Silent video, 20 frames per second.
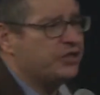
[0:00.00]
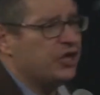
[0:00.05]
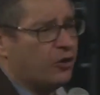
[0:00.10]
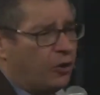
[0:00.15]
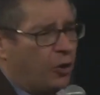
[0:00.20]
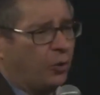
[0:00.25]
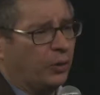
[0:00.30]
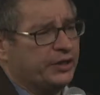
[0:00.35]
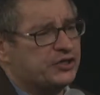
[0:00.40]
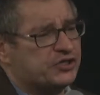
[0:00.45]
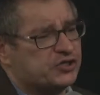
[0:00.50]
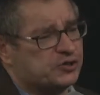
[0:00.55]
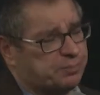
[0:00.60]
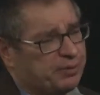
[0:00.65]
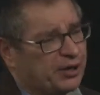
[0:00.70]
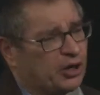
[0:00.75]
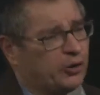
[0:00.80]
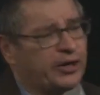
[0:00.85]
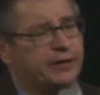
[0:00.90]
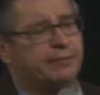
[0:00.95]
the Holy
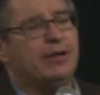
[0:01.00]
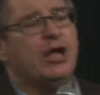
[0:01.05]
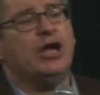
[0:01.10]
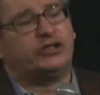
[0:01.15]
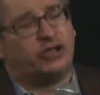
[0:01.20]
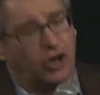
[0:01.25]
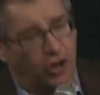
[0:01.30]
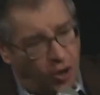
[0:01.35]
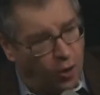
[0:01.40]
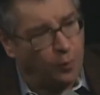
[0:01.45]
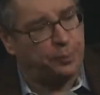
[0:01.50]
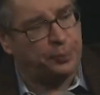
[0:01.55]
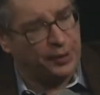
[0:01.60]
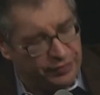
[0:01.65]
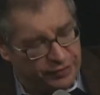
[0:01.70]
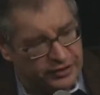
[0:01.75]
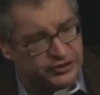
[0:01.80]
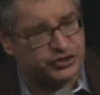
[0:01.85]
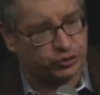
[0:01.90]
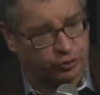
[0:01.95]
Spirit to
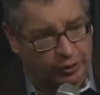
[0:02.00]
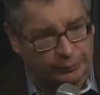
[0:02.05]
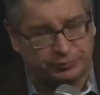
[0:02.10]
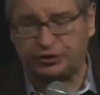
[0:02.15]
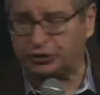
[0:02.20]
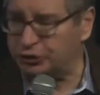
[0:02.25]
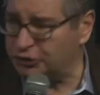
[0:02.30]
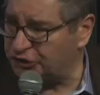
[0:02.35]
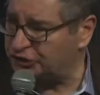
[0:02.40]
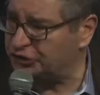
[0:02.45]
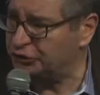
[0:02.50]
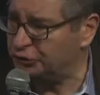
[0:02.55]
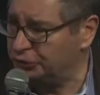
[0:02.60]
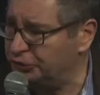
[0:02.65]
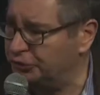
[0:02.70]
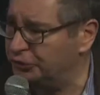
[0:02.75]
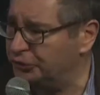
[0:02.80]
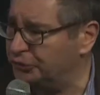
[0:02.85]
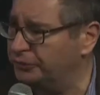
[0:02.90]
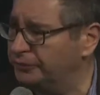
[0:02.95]
open the scriptures to
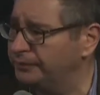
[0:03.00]
you.